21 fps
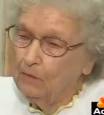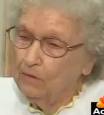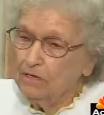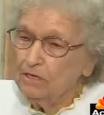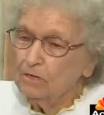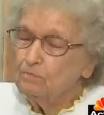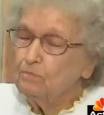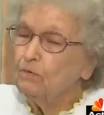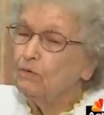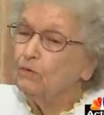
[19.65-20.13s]
was
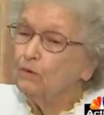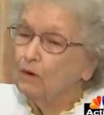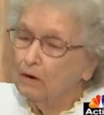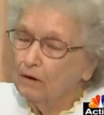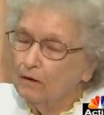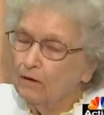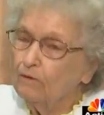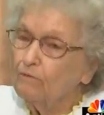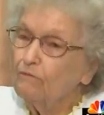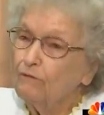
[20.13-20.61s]
born
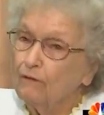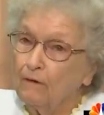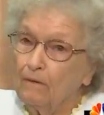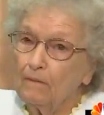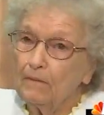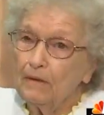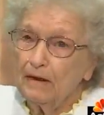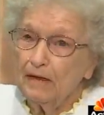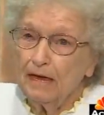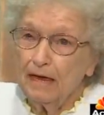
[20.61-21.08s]
on a farm
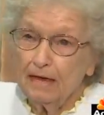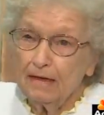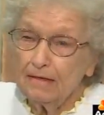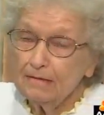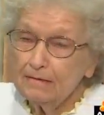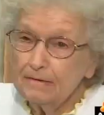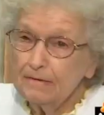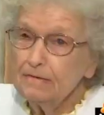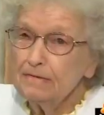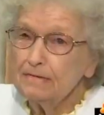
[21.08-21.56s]
in
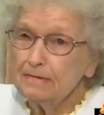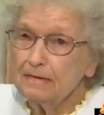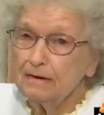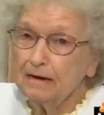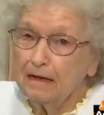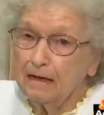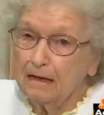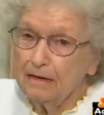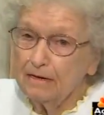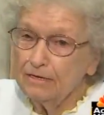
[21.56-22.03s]
Kansas, and
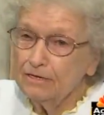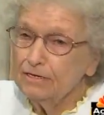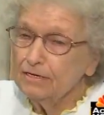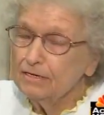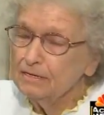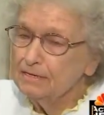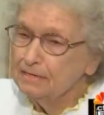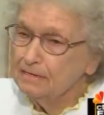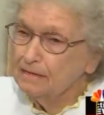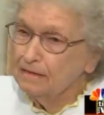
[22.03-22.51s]
I just
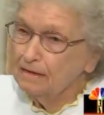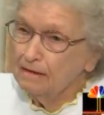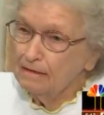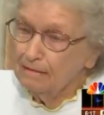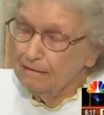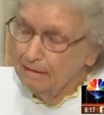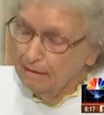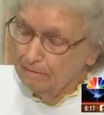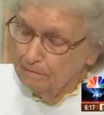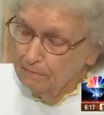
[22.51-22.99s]
think
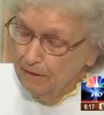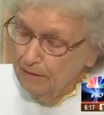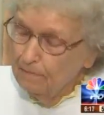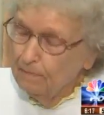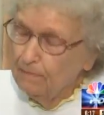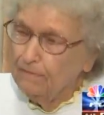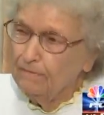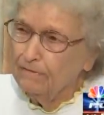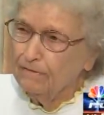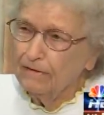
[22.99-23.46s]
the
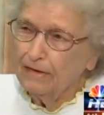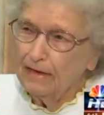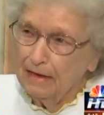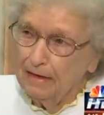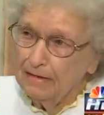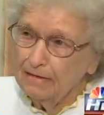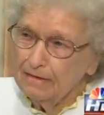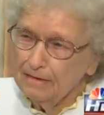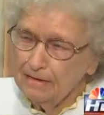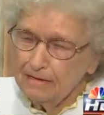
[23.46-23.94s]
people of
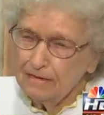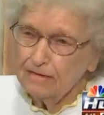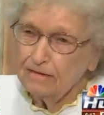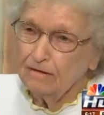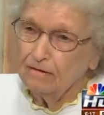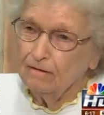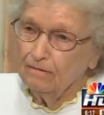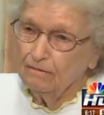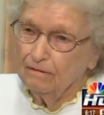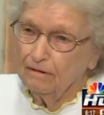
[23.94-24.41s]
Kansas
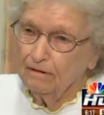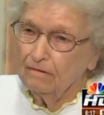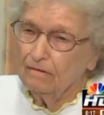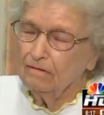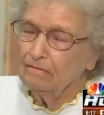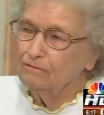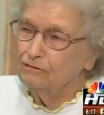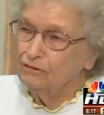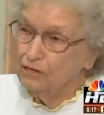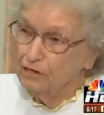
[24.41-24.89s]
are real,
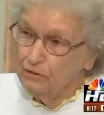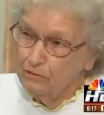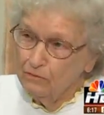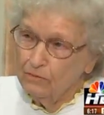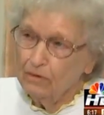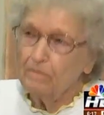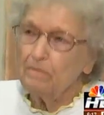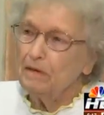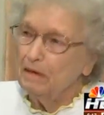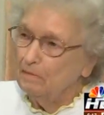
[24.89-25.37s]

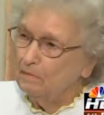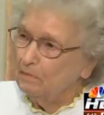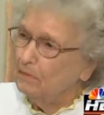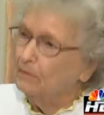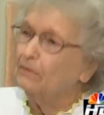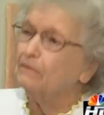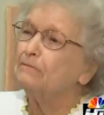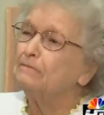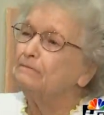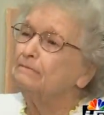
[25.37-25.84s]
genuine
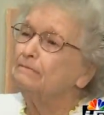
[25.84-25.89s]
people.